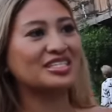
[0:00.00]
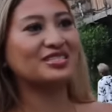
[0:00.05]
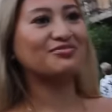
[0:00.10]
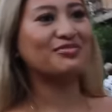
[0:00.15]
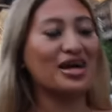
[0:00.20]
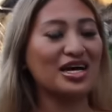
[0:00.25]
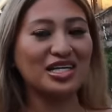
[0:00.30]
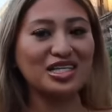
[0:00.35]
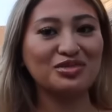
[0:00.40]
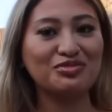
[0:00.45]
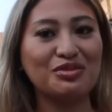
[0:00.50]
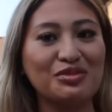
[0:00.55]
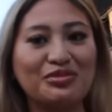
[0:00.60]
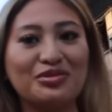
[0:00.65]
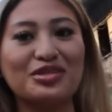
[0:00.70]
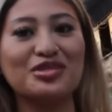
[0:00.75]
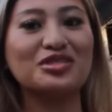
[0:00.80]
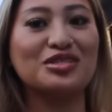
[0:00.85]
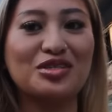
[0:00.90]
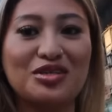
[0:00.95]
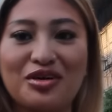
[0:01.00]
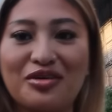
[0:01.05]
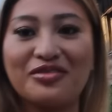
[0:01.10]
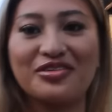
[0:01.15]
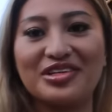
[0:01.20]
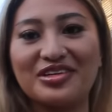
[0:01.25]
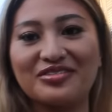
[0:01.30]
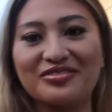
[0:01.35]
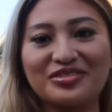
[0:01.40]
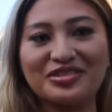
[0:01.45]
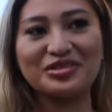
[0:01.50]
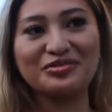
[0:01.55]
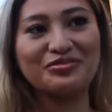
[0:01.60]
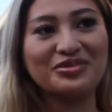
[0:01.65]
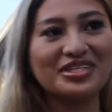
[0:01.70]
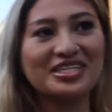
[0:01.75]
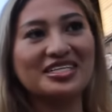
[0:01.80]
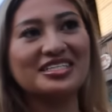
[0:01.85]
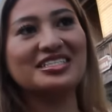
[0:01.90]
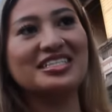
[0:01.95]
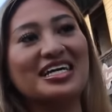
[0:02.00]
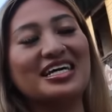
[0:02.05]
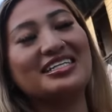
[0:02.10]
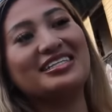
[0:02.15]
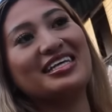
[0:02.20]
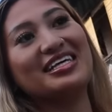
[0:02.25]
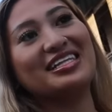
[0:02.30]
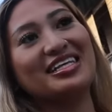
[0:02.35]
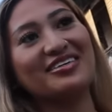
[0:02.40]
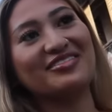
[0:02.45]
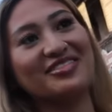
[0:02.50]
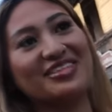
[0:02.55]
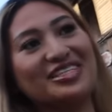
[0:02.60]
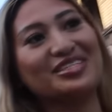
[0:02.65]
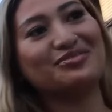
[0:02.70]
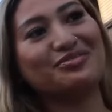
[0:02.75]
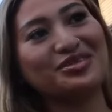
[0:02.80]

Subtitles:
Spanish people took over the Philippines, they left this